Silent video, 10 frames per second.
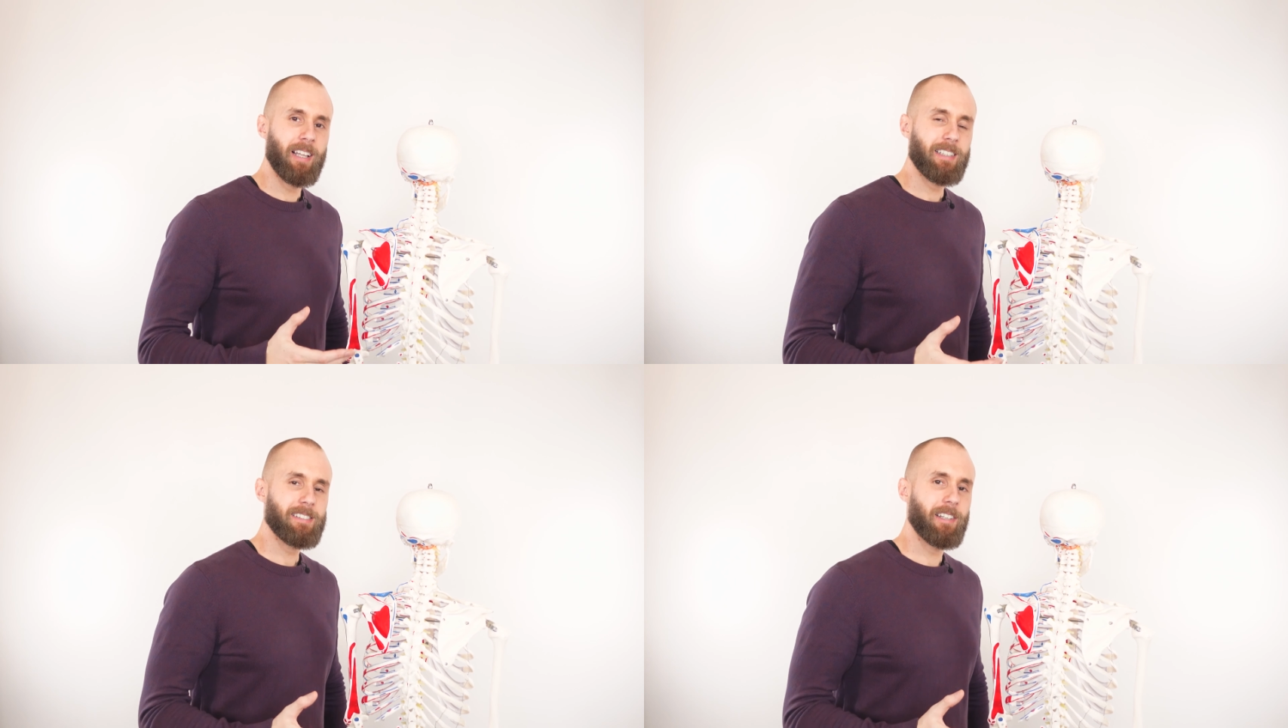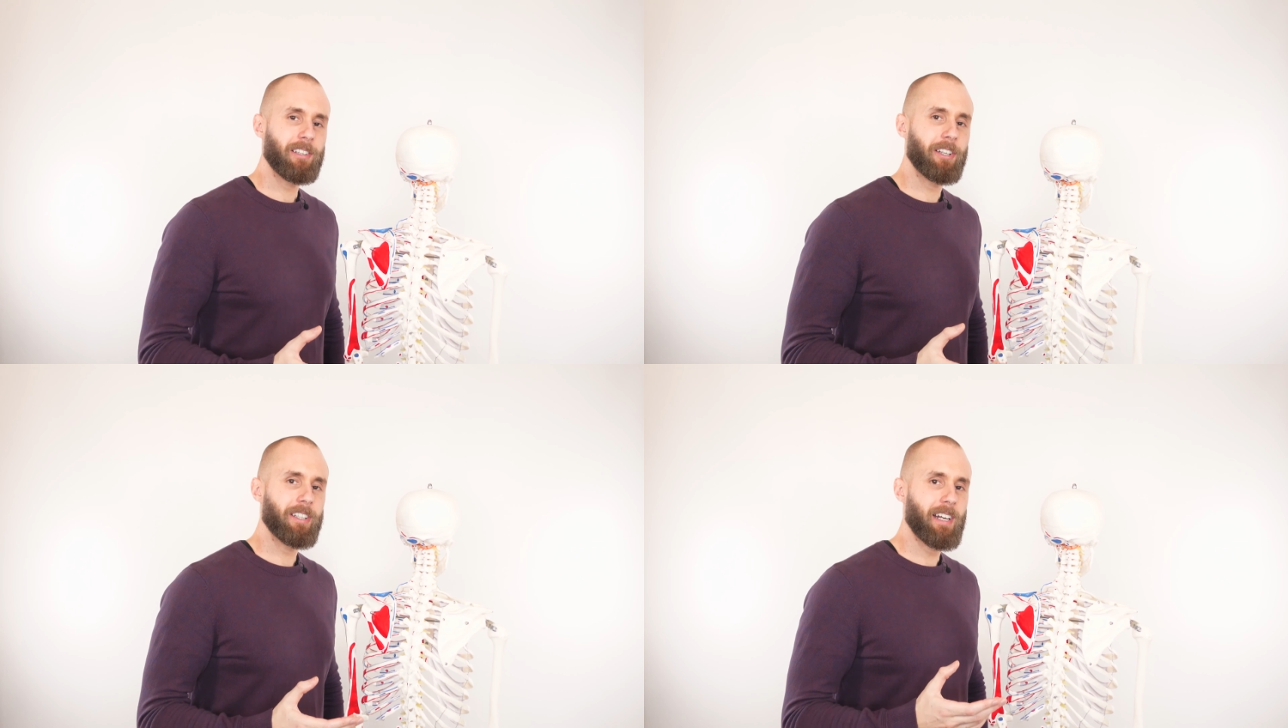Let's take
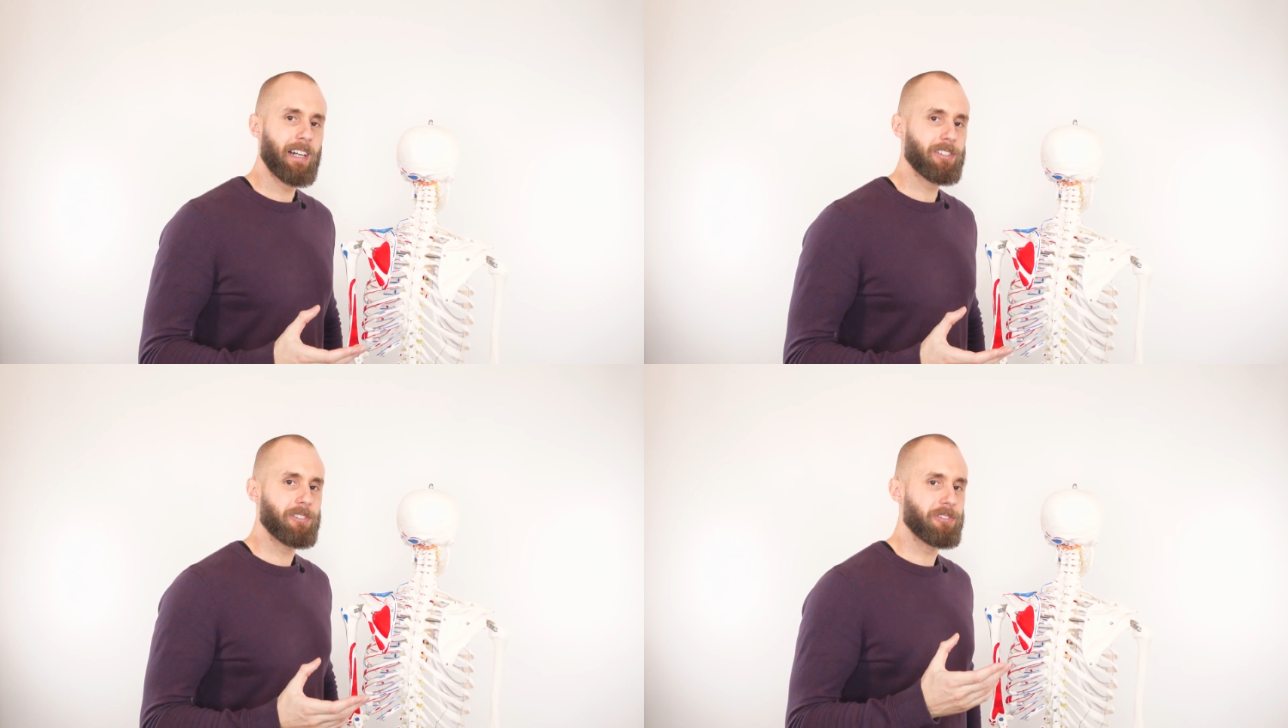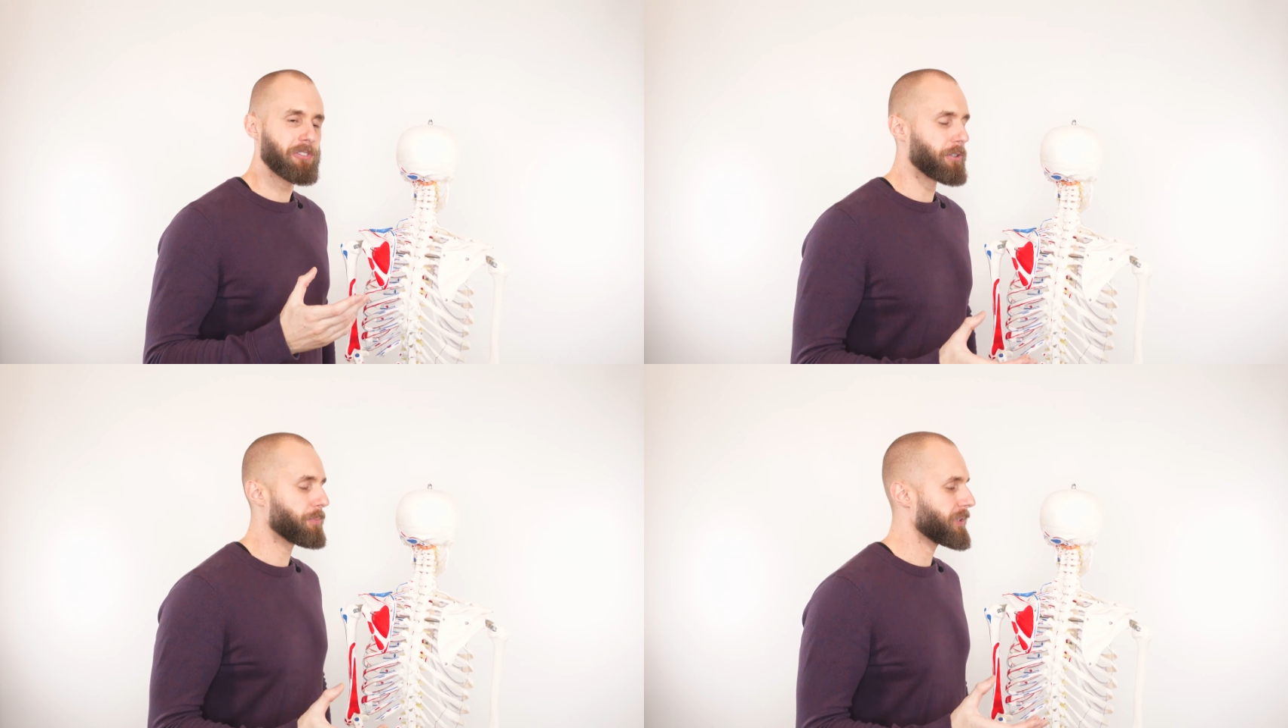a look at the actions
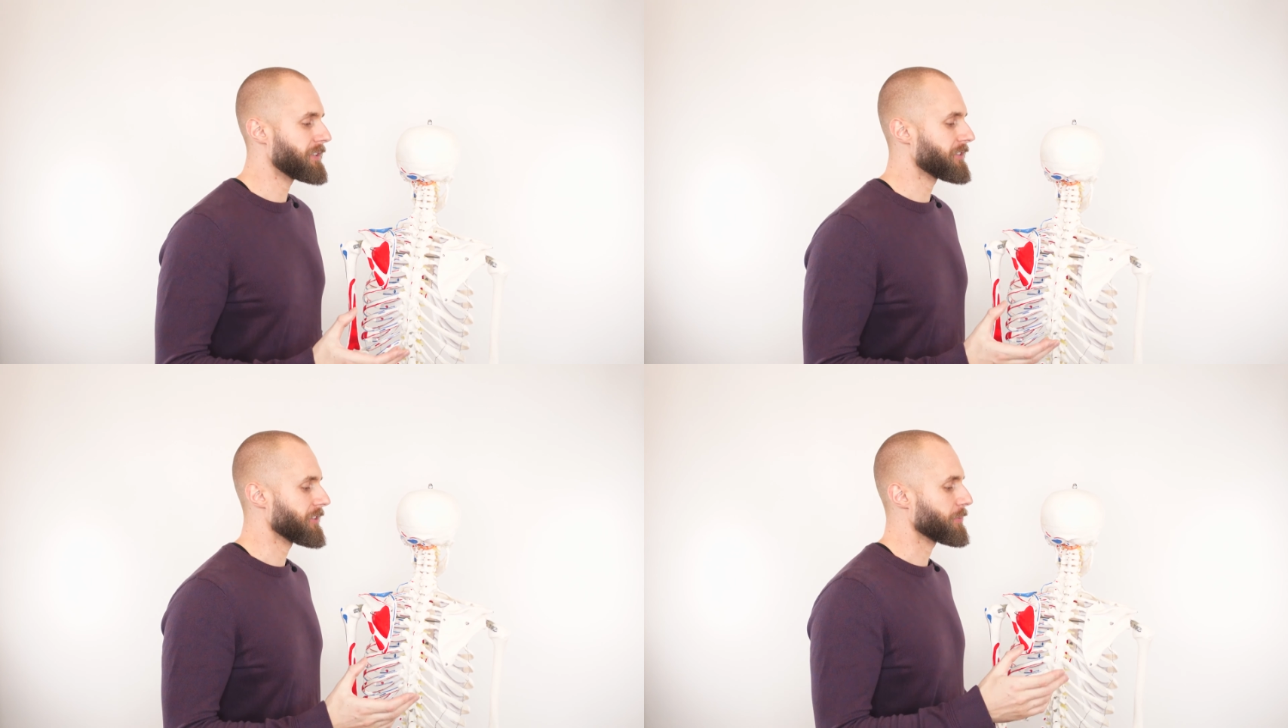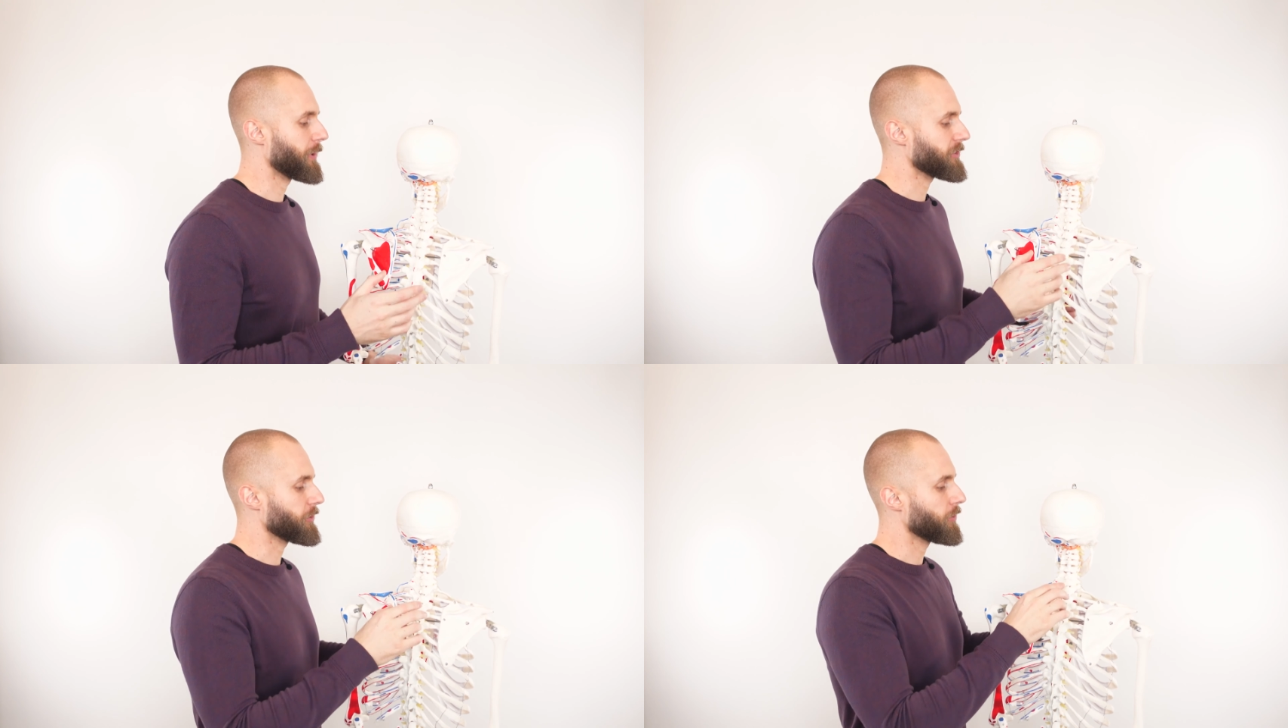of the trapezius
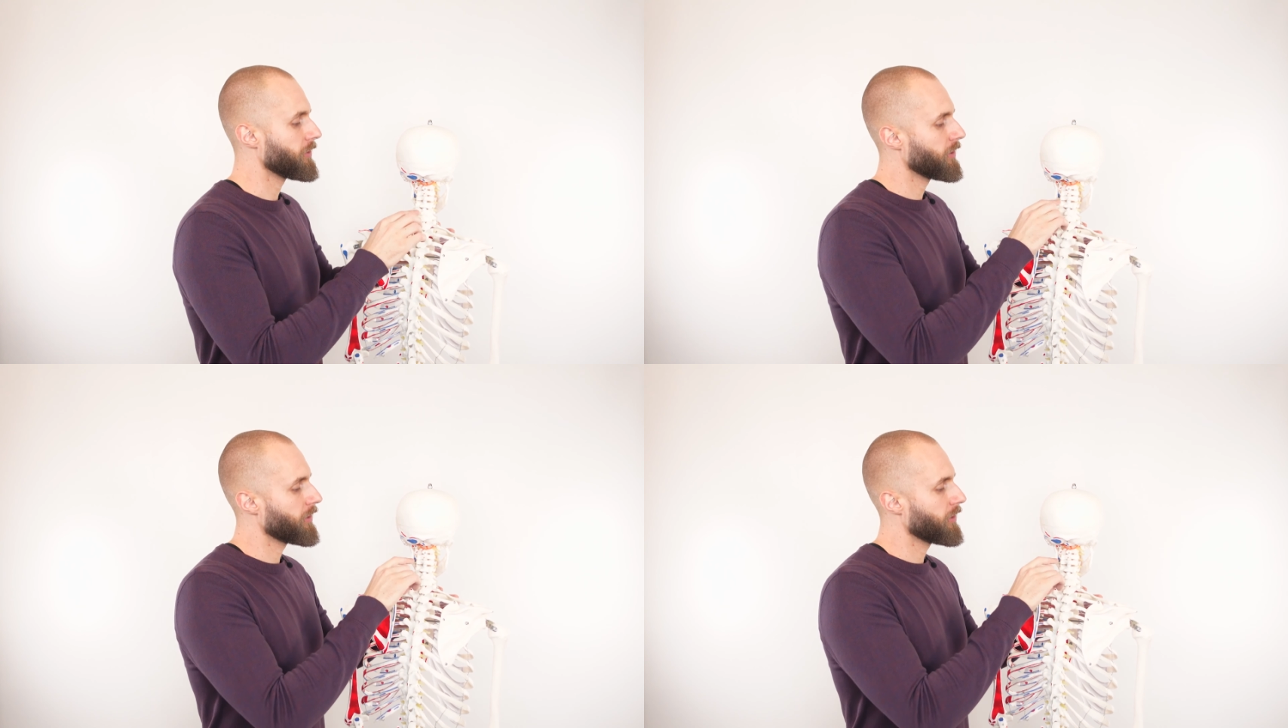muscle.